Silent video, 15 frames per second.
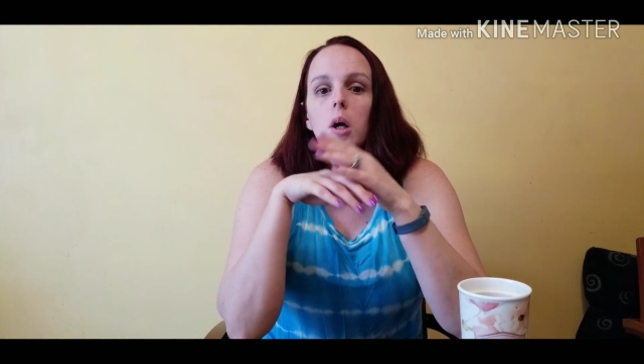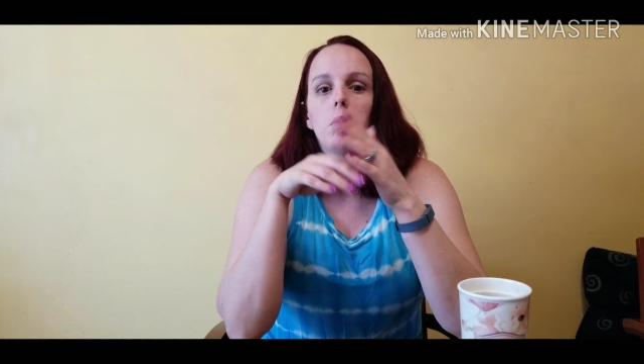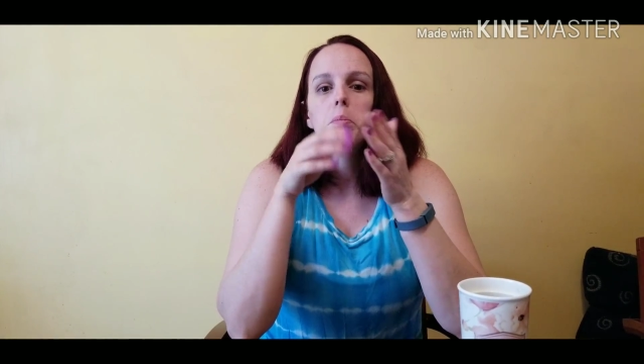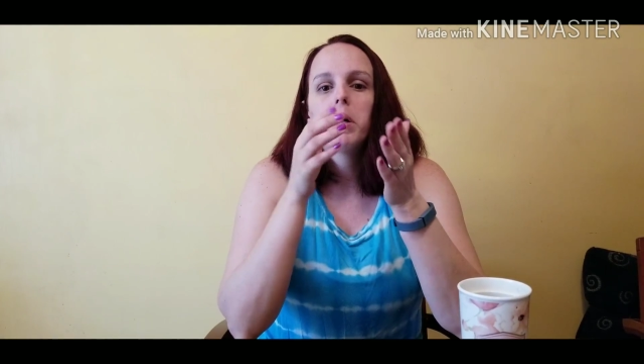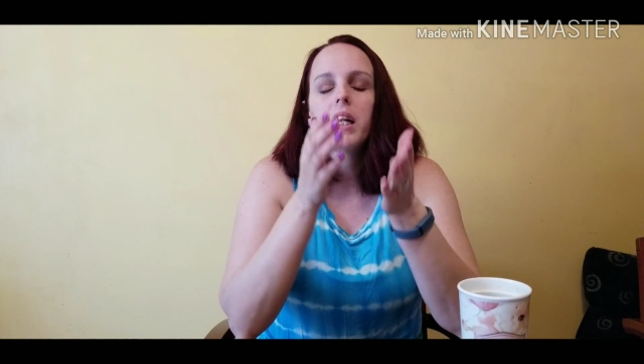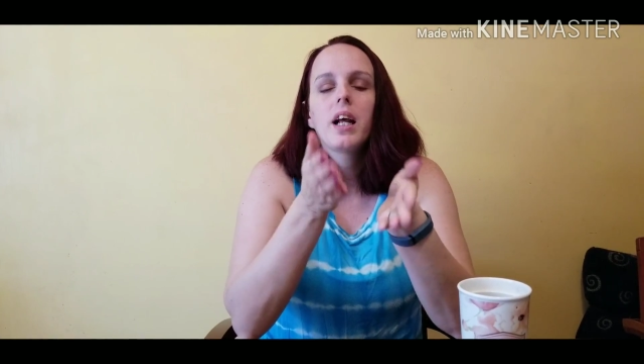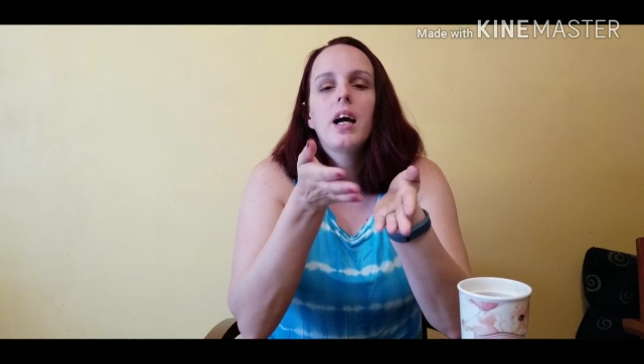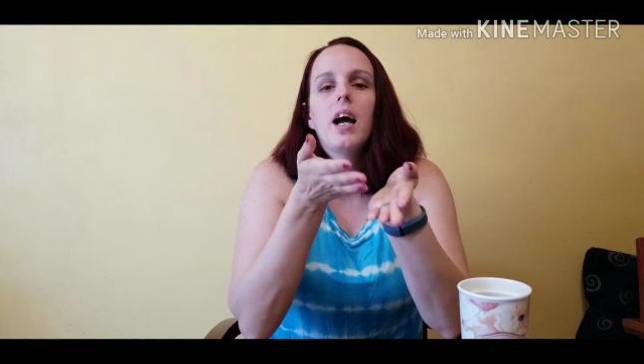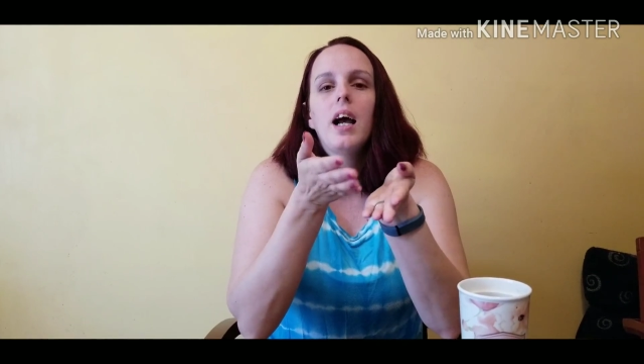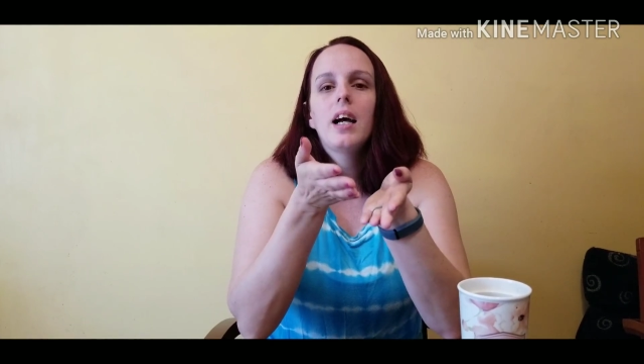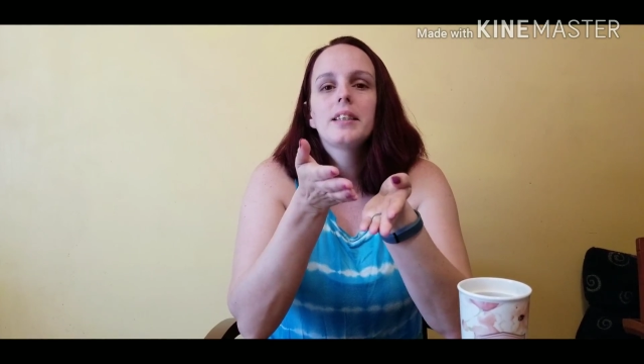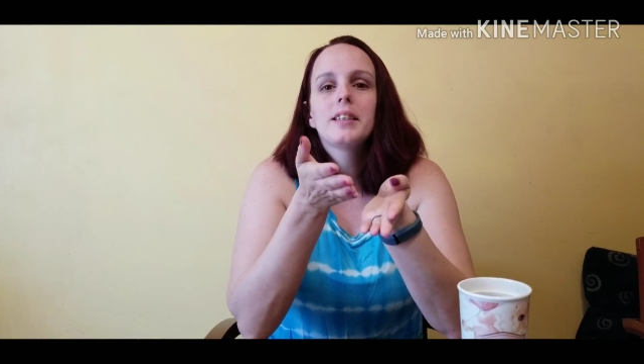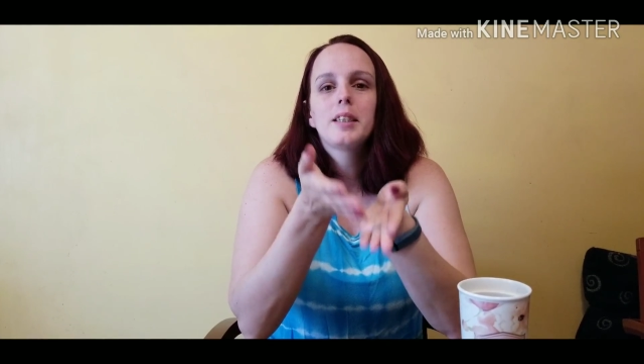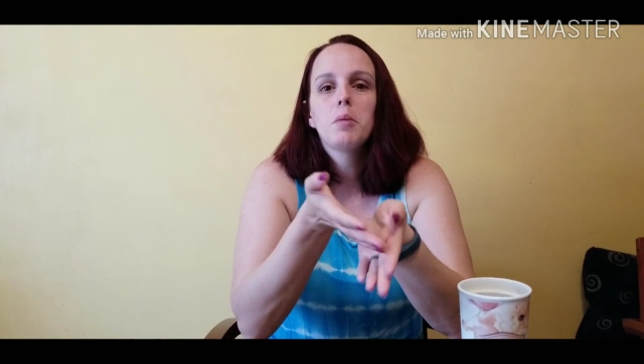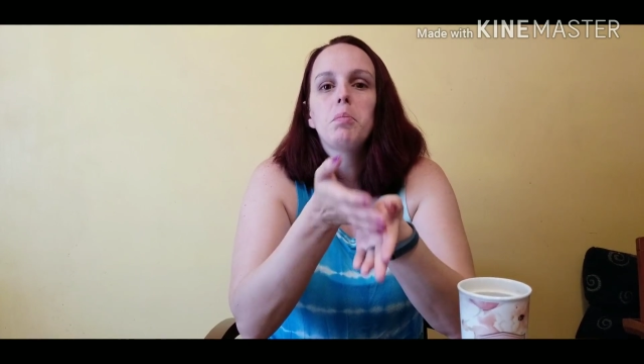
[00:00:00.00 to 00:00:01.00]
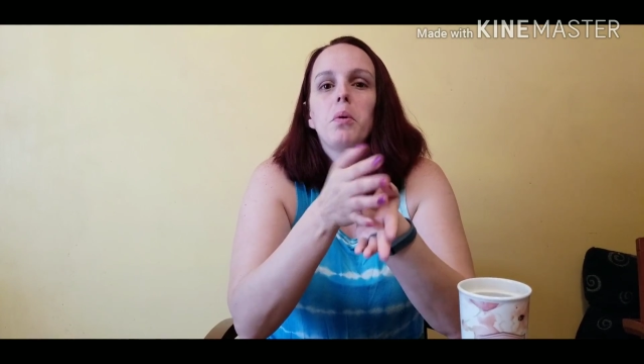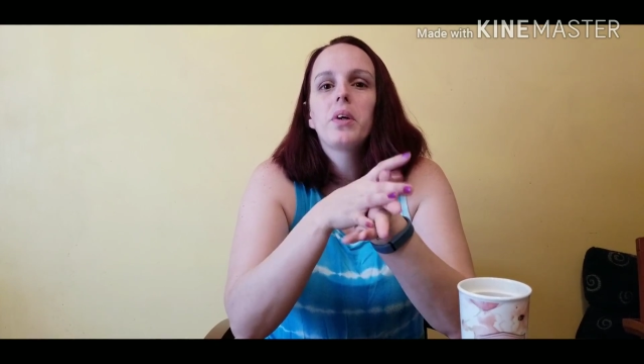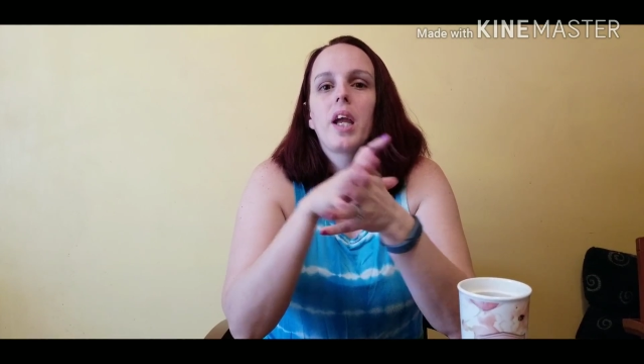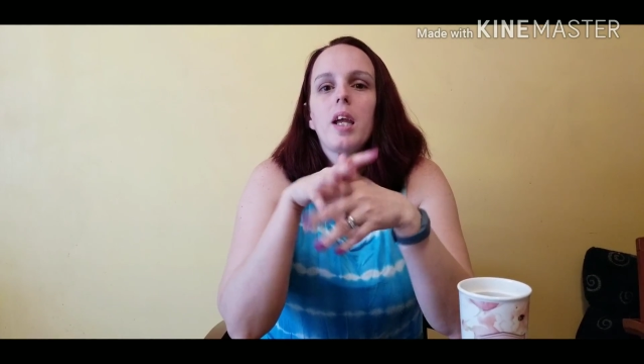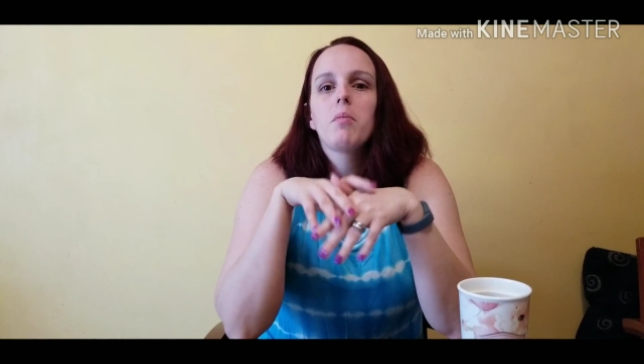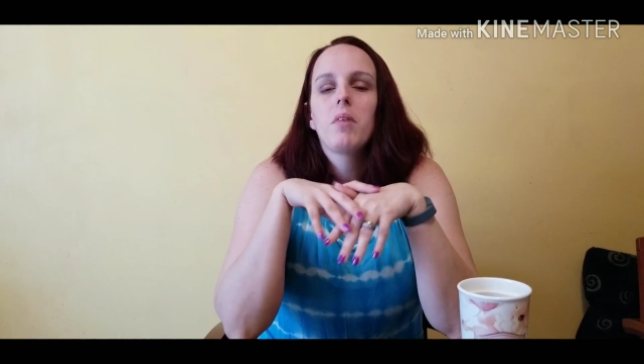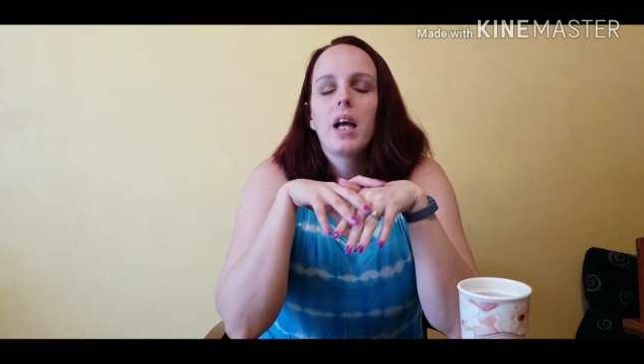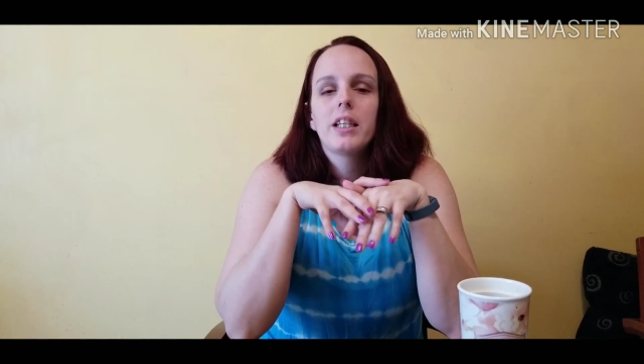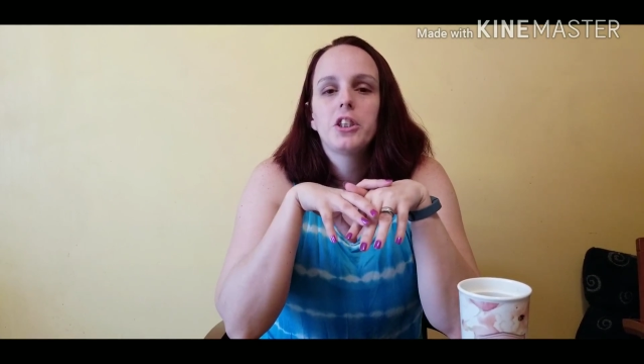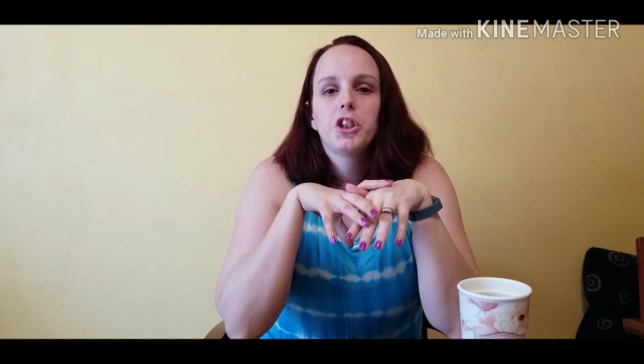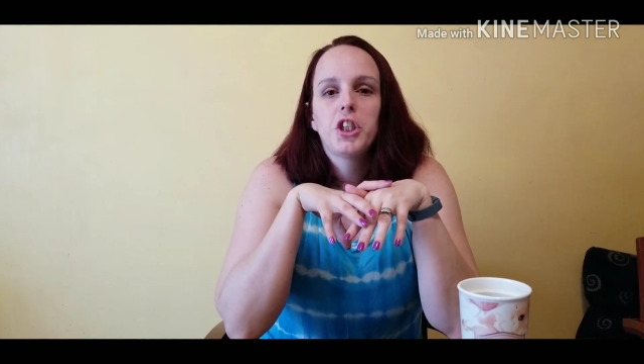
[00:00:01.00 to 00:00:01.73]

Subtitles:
But a simple game like